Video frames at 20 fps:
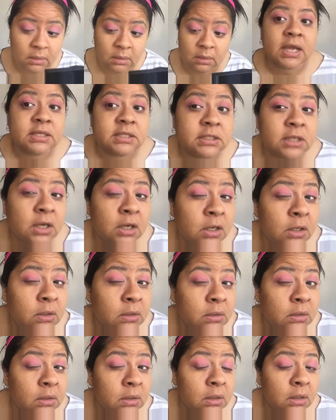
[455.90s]
Okay,
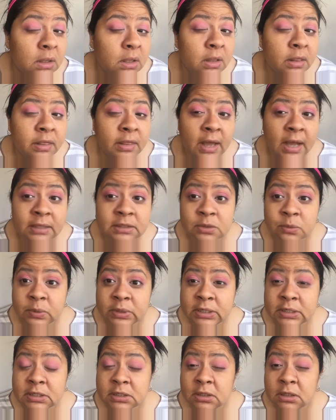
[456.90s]
so that's
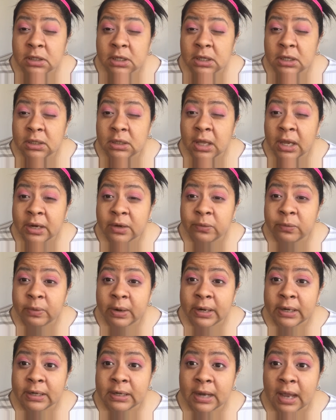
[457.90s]
what it's looking like
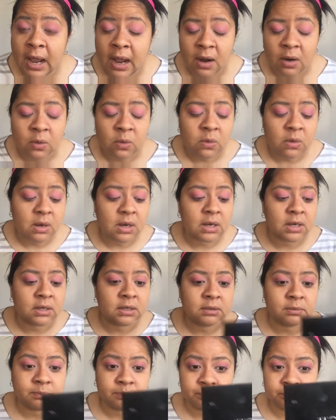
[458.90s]
right
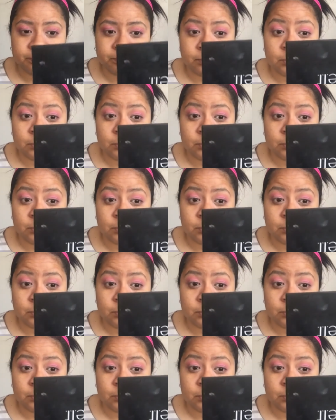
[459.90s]
now.